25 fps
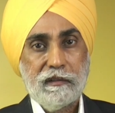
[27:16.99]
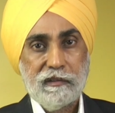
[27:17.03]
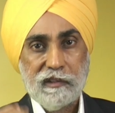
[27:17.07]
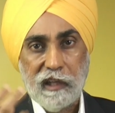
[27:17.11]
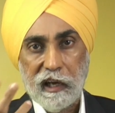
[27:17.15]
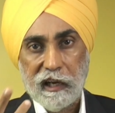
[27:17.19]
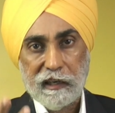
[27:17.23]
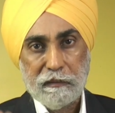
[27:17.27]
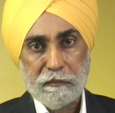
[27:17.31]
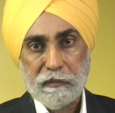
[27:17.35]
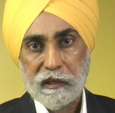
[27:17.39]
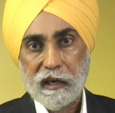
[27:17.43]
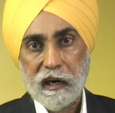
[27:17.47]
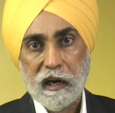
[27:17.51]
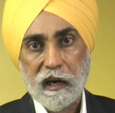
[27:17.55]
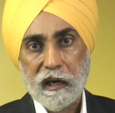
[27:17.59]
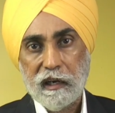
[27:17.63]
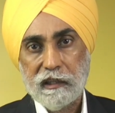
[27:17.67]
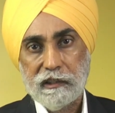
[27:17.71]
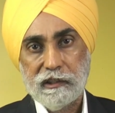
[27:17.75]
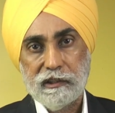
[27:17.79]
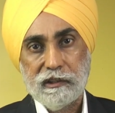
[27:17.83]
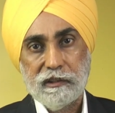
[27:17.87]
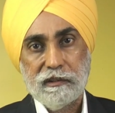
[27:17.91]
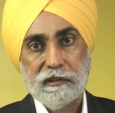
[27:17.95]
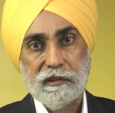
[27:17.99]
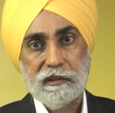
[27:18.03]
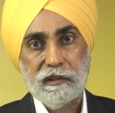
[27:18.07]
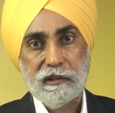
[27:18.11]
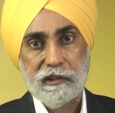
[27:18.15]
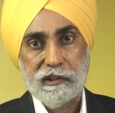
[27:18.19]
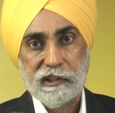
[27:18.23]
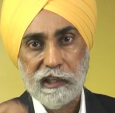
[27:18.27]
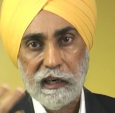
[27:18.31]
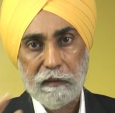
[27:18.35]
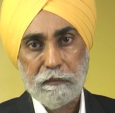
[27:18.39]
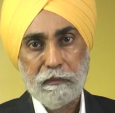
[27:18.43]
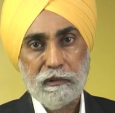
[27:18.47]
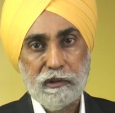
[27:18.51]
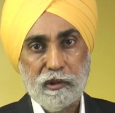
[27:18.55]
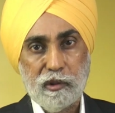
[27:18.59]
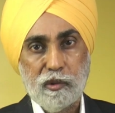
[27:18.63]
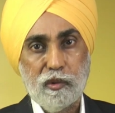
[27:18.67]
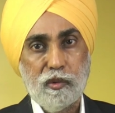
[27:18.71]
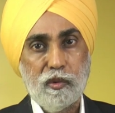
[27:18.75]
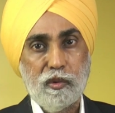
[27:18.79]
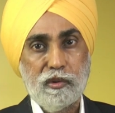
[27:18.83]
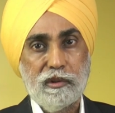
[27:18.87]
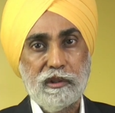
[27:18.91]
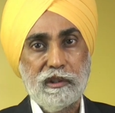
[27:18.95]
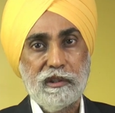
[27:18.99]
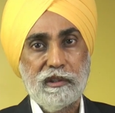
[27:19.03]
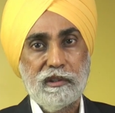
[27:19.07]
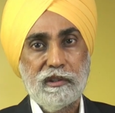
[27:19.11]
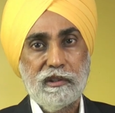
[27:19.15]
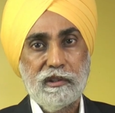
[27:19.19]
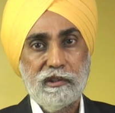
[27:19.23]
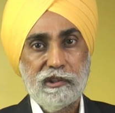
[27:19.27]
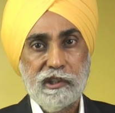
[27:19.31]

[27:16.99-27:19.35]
Dharmaraj, Jum Doot,